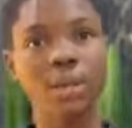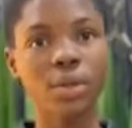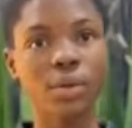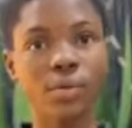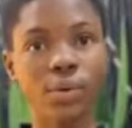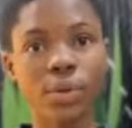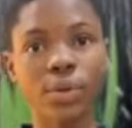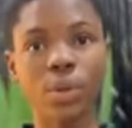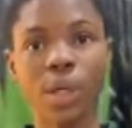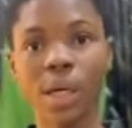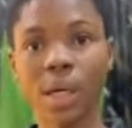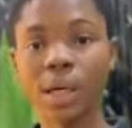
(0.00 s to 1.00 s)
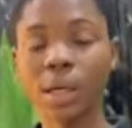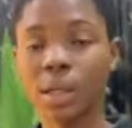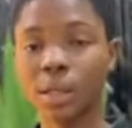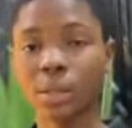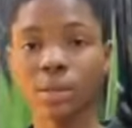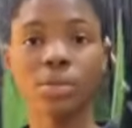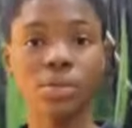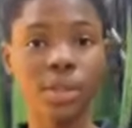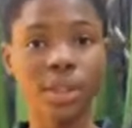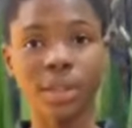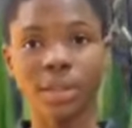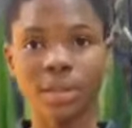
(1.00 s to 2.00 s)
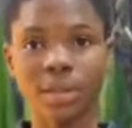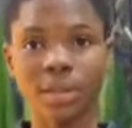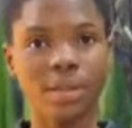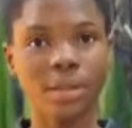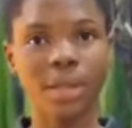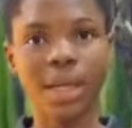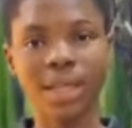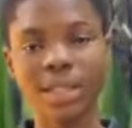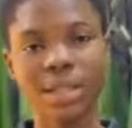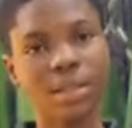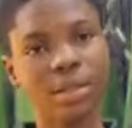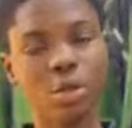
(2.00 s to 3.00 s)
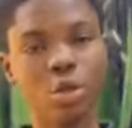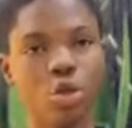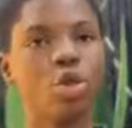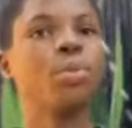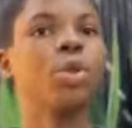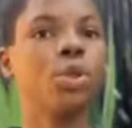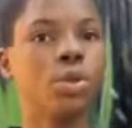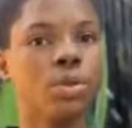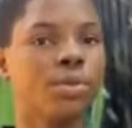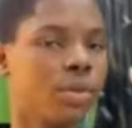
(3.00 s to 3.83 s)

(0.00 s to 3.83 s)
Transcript: of what you are doing. So that is close up shots for